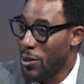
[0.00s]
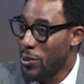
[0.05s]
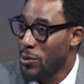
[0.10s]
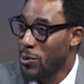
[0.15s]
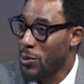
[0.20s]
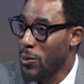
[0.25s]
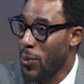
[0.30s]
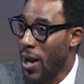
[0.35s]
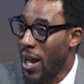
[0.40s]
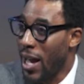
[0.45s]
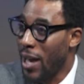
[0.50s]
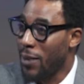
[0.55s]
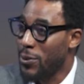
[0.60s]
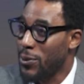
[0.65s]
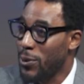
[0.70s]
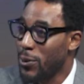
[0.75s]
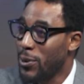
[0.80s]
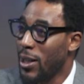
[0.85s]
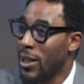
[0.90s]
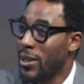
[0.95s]
to have
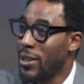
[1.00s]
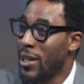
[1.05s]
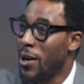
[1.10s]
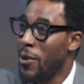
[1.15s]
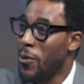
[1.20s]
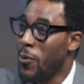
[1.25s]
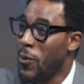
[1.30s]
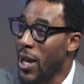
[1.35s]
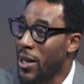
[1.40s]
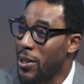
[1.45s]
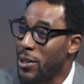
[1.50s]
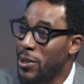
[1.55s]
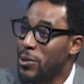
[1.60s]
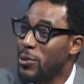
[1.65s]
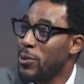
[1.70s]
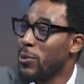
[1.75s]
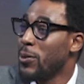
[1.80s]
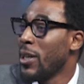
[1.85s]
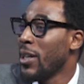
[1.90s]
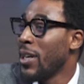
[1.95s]
so that they are ready
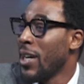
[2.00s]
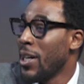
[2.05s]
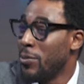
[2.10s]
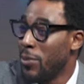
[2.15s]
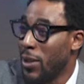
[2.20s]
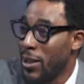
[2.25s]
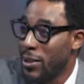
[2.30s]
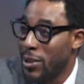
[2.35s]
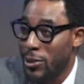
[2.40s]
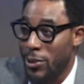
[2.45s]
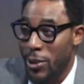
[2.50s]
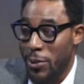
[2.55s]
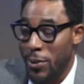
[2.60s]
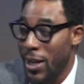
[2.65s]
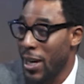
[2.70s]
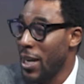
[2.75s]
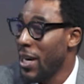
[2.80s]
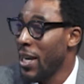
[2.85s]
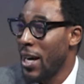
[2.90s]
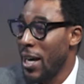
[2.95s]
to take advantage of
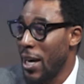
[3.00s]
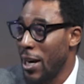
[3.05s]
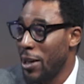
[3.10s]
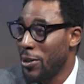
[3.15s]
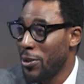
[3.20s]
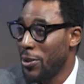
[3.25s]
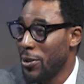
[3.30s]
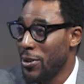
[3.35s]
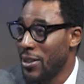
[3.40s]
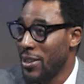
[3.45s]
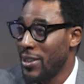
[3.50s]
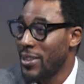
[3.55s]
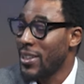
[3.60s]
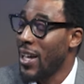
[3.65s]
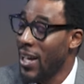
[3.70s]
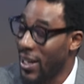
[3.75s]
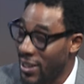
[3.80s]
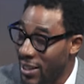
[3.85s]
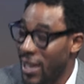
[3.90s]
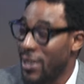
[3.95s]
AI and all this,
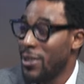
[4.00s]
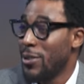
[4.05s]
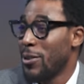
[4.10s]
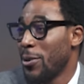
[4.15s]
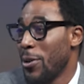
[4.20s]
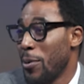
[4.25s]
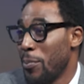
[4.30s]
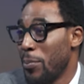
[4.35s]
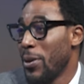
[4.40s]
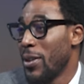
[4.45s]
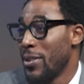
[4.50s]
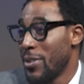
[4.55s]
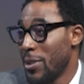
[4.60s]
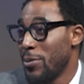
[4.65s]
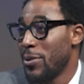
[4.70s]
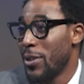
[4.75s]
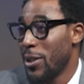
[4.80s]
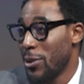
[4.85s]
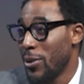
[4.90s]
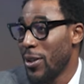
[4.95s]
and that is comprehensive
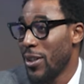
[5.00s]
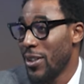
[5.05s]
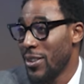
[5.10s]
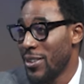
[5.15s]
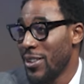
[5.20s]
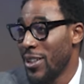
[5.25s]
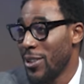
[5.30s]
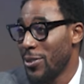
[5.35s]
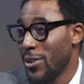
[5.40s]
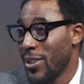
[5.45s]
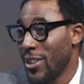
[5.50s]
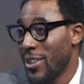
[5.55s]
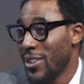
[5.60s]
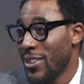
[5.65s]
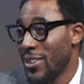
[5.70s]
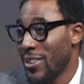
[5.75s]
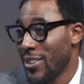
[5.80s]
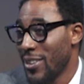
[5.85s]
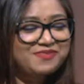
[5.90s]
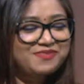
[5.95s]
sexuality education.
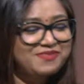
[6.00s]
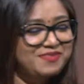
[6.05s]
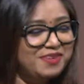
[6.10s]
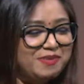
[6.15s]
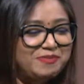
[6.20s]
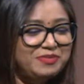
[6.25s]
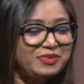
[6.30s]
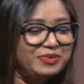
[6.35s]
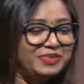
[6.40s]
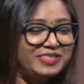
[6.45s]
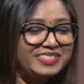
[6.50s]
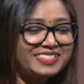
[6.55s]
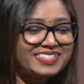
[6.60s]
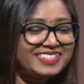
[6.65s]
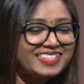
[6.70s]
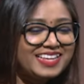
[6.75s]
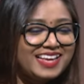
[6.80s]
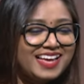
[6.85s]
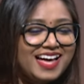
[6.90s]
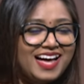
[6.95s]

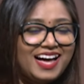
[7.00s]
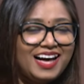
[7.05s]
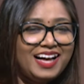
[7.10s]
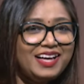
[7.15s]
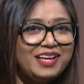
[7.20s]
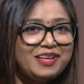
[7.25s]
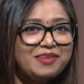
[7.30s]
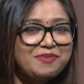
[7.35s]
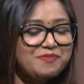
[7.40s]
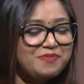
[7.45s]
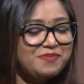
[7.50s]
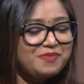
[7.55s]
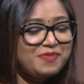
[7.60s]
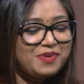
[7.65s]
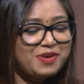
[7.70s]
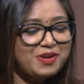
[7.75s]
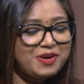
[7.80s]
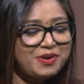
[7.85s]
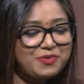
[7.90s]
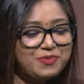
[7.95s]
Fabulous.
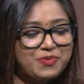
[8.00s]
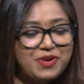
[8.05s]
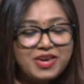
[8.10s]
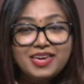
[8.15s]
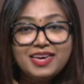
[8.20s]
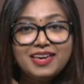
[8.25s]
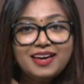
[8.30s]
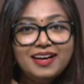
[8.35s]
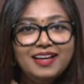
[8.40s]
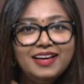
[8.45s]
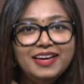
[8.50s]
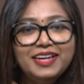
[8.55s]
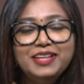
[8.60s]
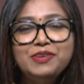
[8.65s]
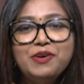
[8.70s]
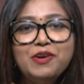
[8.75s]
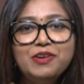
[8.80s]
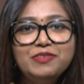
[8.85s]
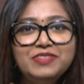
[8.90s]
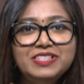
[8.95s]
We are in
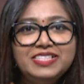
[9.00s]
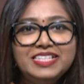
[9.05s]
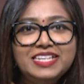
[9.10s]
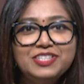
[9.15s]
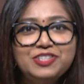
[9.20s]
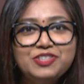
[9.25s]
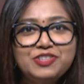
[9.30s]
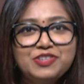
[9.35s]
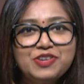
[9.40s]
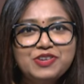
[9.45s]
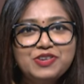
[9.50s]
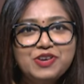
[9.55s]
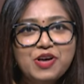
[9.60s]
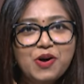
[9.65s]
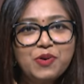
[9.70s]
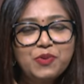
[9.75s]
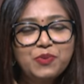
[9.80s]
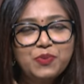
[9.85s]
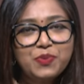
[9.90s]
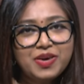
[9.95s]
conversation
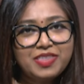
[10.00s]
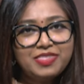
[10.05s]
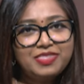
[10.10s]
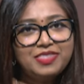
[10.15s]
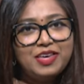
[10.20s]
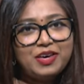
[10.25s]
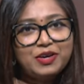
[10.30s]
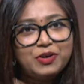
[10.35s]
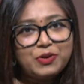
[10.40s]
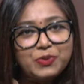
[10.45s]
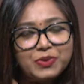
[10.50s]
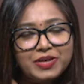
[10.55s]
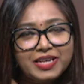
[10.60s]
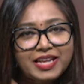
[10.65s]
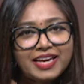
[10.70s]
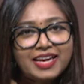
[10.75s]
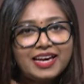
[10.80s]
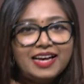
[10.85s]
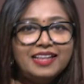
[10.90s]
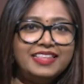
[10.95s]
with
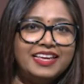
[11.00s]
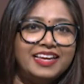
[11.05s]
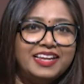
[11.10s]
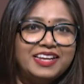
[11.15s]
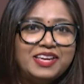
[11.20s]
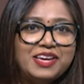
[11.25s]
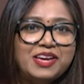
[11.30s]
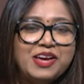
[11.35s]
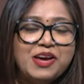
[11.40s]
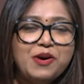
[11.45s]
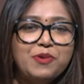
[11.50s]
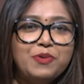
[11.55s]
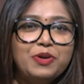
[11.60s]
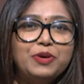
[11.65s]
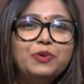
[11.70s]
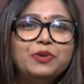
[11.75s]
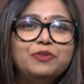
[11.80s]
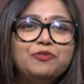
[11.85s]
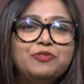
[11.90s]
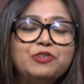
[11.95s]
Kunle Adeniyi. We're
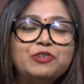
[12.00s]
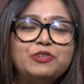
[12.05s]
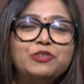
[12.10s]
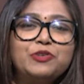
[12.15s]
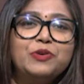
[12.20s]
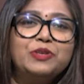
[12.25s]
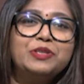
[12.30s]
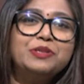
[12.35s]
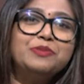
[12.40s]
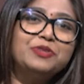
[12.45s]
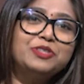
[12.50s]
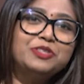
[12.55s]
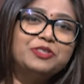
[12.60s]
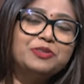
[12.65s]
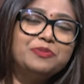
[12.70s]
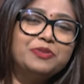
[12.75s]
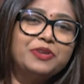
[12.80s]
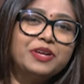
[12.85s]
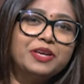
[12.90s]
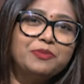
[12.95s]
going for a short commercial
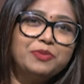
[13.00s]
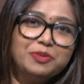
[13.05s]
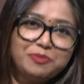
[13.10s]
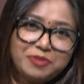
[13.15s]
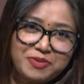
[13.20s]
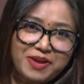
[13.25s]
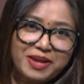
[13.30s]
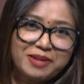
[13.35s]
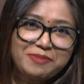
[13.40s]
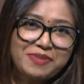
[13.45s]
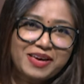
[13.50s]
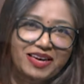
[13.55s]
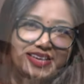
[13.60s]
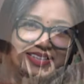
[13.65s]
break. We'll be right back.